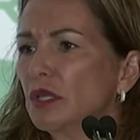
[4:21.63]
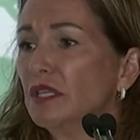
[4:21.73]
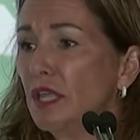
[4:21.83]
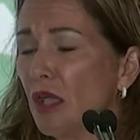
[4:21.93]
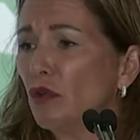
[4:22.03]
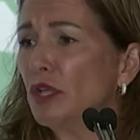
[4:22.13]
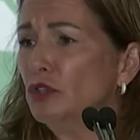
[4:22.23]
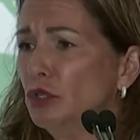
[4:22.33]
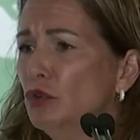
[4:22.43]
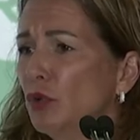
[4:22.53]
now in
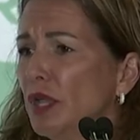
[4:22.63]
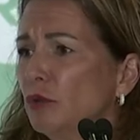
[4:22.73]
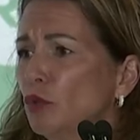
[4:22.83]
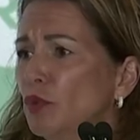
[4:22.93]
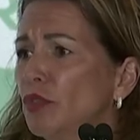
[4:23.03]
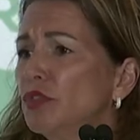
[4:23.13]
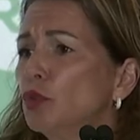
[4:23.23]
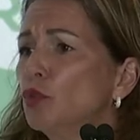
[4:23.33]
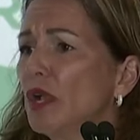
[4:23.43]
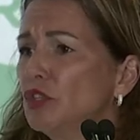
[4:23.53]
Ukraine with the
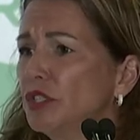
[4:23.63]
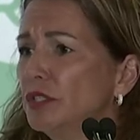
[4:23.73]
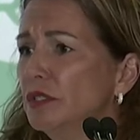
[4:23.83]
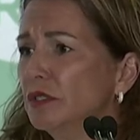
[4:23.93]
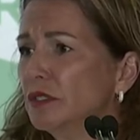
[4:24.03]
Russian